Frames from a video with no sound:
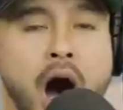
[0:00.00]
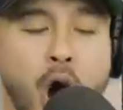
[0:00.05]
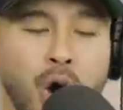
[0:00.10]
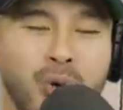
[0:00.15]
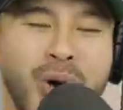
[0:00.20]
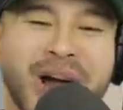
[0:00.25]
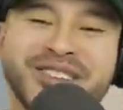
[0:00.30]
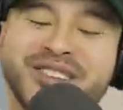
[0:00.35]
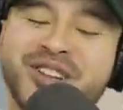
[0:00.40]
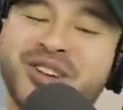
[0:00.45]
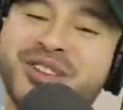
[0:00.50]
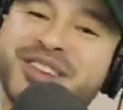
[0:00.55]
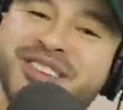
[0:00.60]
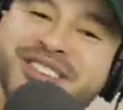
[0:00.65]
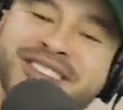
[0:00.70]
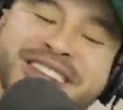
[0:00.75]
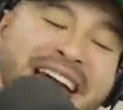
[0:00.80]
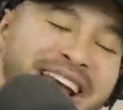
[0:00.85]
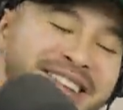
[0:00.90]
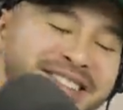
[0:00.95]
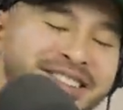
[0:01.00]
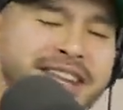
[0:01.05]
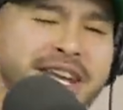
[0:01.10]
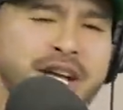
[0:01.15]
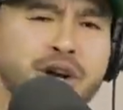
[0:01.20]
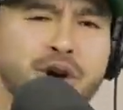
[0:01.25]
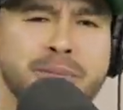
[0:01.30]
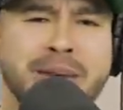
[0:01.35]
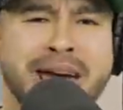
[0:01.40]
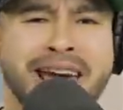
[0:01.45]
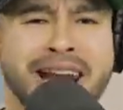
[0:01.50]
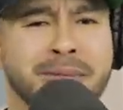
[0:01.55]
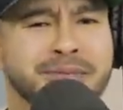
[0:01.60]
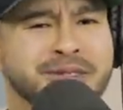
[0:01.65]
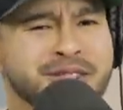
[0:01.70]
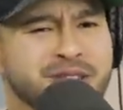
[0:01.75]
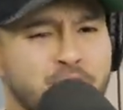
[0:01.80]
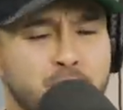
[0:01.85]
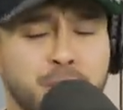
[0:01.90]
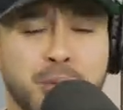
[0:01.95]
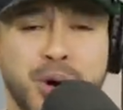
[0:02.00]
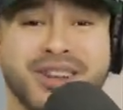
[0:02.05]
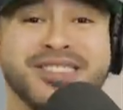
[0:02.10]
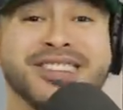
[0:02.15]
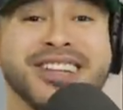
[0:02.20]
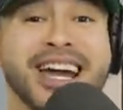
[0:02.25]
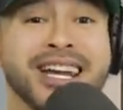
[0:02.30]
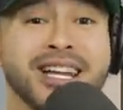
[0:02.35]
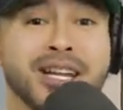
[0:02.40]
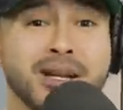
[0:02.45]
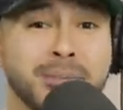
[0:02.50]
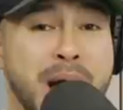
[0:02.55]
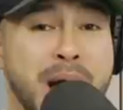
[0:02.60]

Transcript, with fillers: All right, so this next sneaker, man, I'm super excited